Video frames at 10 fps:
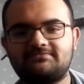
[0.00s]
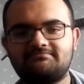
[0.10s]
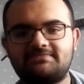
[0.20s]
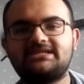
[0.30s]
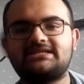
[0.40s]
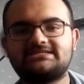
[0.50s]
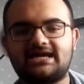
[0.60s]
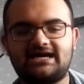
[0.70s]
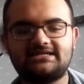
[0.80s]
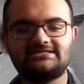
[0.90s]
Minions
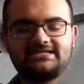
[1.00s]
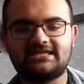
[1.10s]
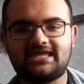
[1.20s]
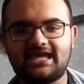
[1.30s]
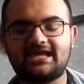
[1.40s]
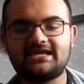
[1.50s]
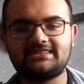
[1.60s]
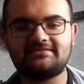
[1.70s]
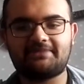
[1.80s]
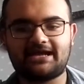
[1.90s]
cards that you get in
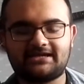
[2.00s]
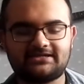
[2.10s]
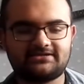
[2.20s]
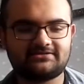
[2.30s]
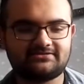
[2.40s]
the pack.